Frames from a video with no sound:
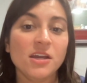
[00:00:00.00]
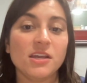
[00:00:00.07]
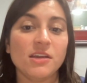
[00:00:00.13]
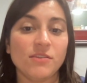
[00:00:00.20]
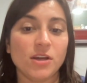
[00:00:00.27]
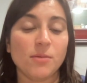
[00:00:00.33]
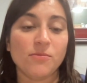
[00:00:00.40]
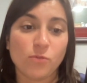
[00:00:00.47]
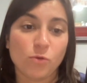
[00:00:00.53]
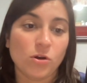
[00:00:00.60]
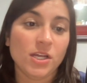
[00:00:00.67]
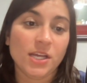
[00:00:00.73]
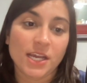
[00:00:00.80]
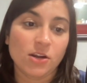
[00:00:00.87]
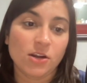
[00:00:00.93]
giving up
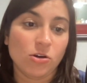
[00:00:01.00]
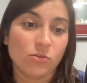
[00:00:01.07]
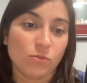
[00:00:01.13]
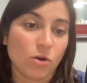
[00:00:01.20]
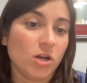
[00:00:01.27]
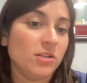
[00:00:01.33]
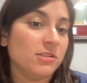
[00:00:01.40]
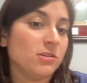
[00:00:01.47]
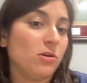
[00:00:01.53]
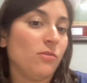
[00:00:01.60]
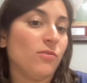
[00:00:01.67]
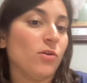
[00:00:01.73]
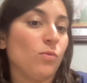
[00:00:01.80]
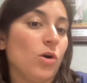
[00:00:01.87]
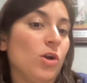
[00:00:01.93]
48 earned runs
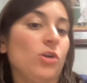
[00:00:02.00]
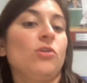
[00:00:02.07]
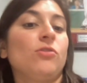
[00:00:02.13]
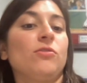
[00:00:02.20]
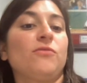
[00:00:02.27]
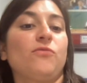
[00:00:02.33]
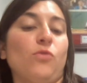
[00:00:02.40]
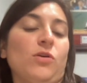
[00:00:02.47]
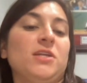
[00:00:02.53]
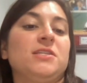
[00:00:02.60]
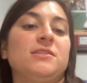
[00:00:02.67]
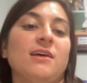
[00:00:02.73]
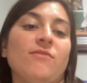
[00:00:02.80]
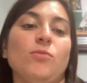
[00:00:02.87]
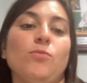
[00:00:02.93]
over
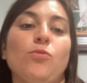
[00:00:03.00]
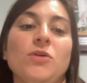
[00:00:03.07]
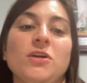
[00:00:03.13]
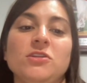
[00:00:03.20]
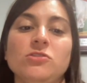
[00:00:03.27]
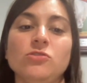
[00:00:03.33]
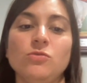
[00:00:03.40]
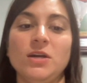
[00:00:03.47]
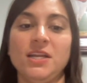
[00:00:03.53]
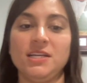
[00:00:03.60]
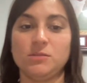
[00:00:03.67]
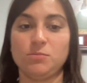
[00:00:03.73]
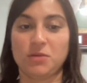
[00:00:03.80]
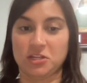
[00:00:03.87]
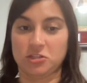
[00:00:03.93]
147.2
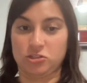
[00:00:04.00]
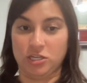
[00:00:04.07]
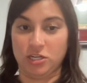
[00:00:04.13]
innings pitched